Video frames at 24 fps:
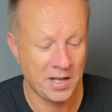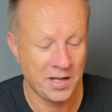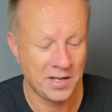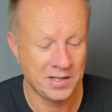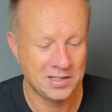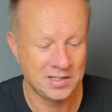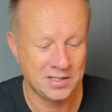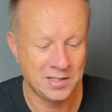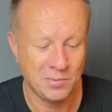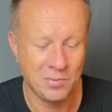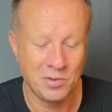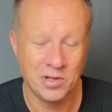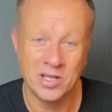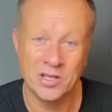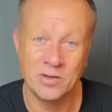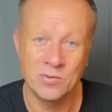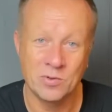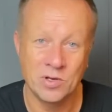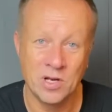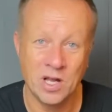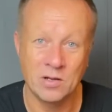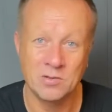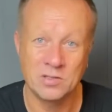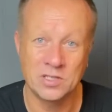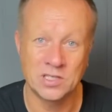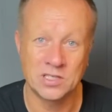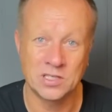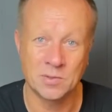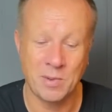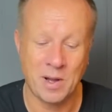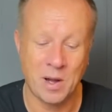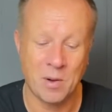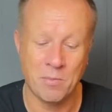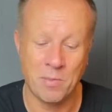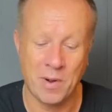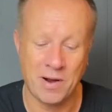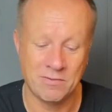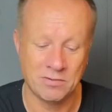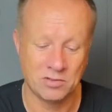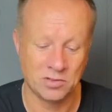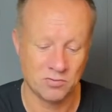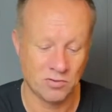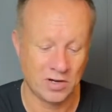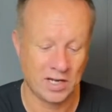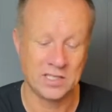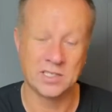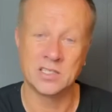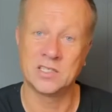Something you'll notice about Baron's
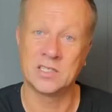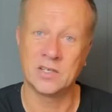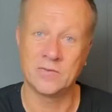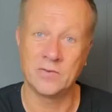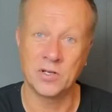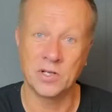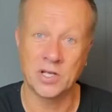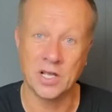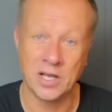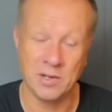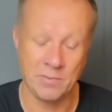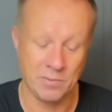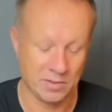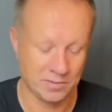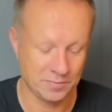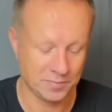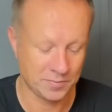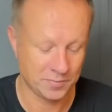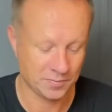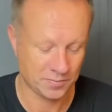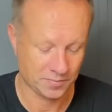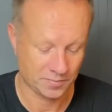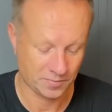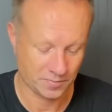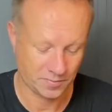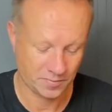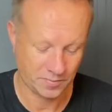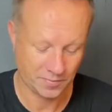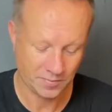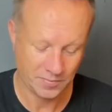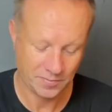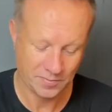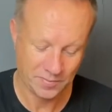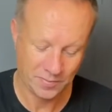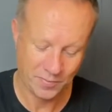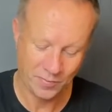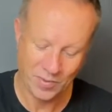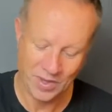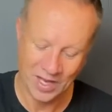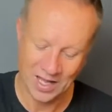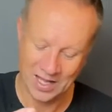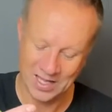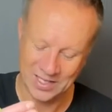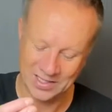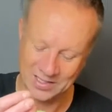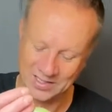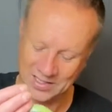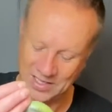Racers if you keep them
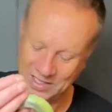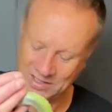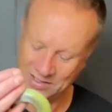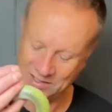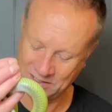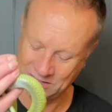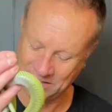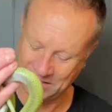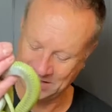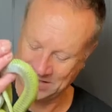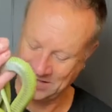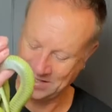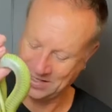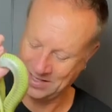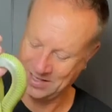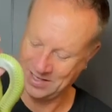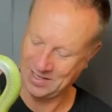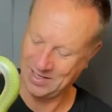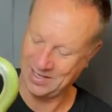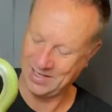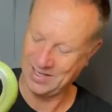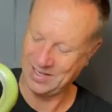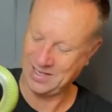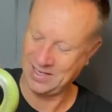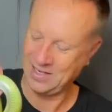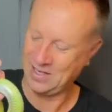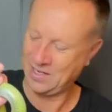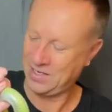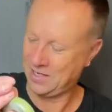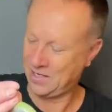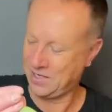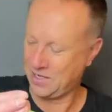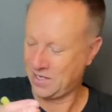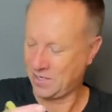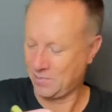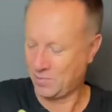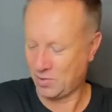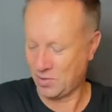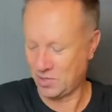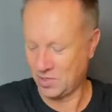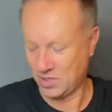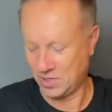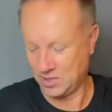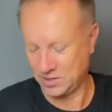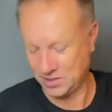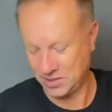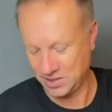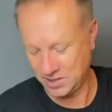is this. Come on
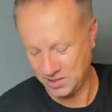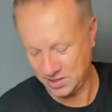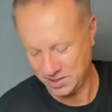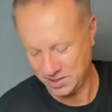guys.